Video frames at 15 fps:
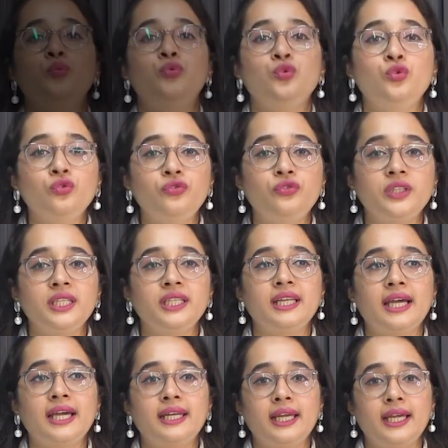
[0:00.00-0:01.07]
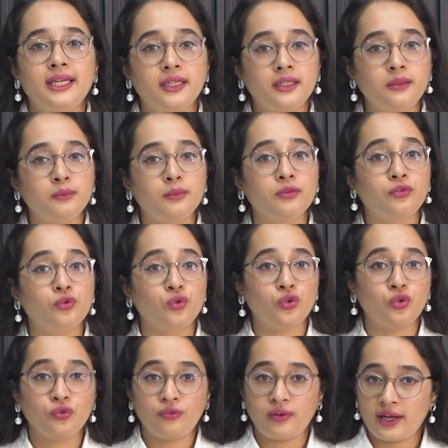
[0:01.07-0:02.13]
Proofread and edit before
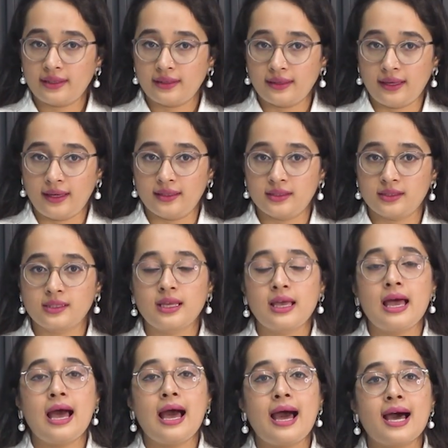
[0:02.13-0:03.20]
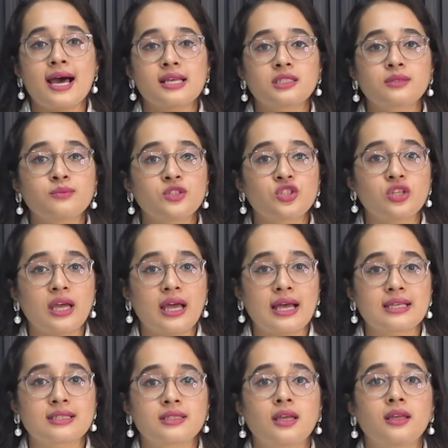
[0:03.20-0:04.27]
you finalize. As much
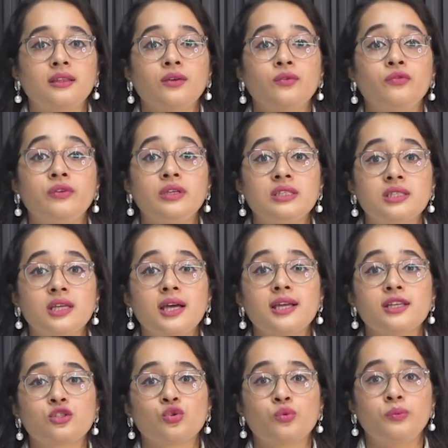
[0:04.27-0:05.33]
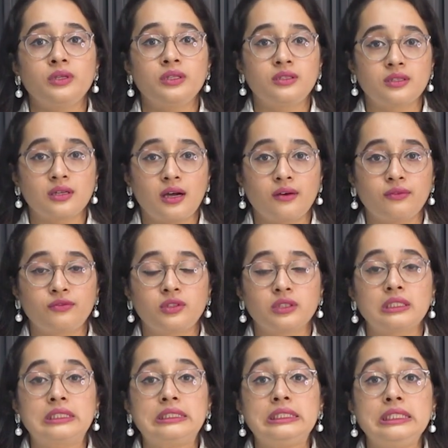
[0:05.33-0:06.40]
as the Visa SOP draft
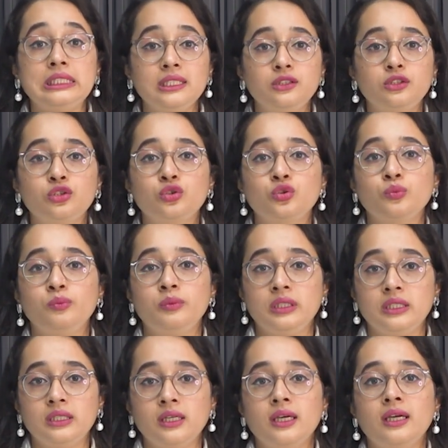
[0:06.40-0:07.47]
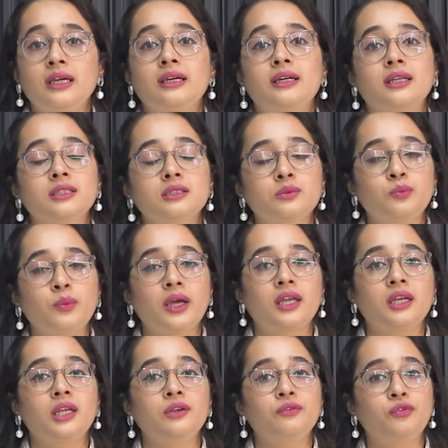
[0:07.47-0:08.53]
needs to be crisp and
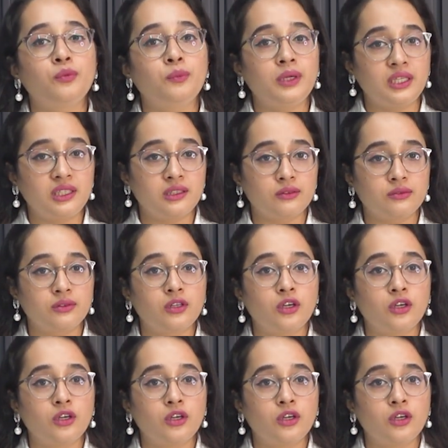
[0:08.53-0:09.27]
informative,